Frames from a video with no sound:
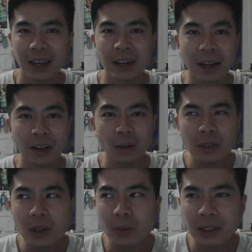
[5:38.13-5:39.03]
And
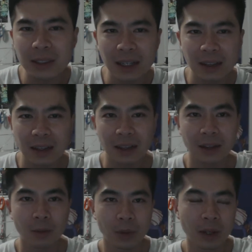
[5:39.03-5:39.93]
also, I want to say, like,
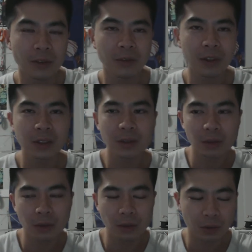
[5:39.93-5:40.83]
when I first
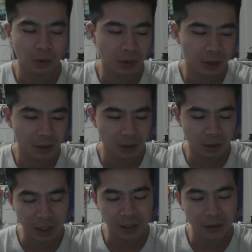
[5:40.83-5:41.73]
saw this
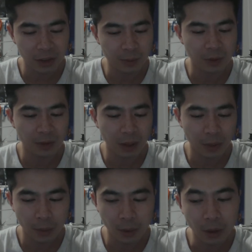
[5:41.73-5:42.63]
trailer for this movie, I
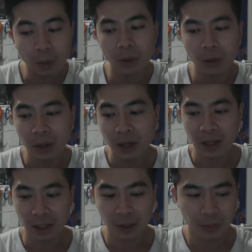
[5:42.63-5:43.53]
thought, oh, well,
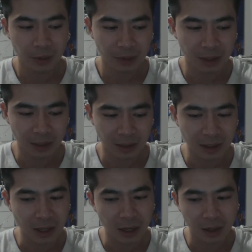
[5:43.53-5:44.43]
Helen Mirren's like the
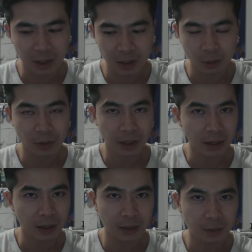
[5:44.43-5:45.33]
star and she'll
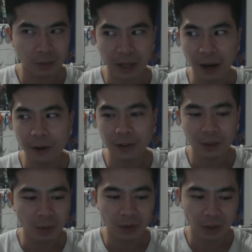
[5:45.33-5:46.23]
carry
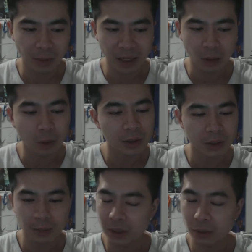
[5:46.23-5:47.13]
this movie and make it
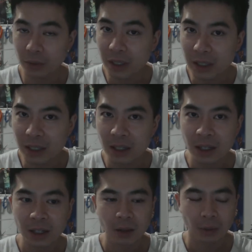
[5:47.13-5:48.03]
awesome. But really,
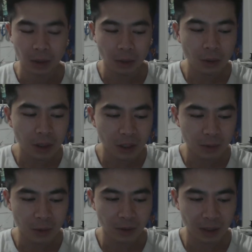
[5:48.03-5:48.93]
when I look at
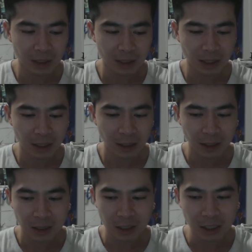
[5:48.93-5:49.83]
this movie, it's like
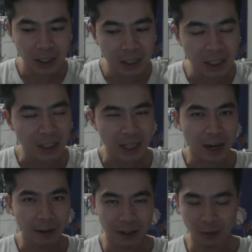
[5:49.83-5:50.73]
she didn't need to
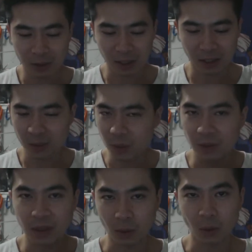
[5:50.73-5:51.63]
carry it. It was like, this
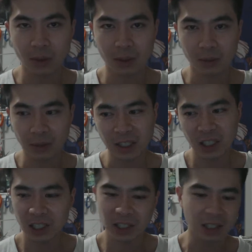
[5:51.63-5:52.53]
movie is awesome, and
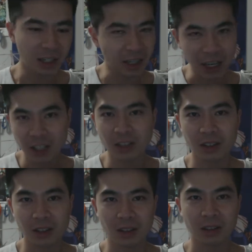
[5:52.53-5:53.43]
she's just like
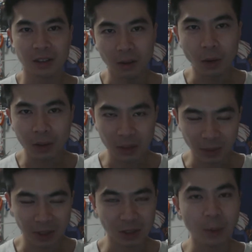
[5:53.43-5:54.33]
extra
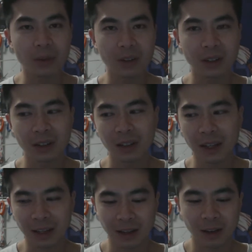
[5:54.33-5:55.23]
awesome on top of it,
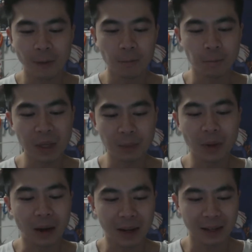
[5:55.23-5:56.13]
like a meat
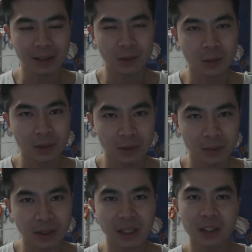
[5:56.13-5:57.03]
pie that's
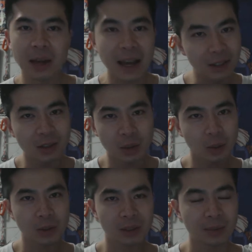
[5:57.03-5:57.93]
awesome, and then you add
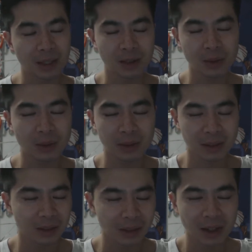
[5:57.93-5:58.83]
sauce, tomato
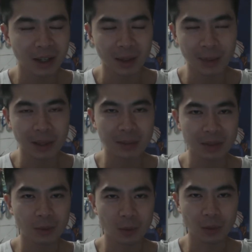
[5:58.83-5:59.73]
sauce, and it becomes
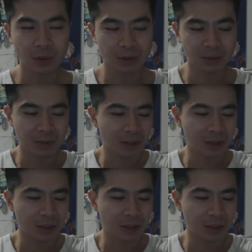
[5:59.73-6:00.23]
even more awesome.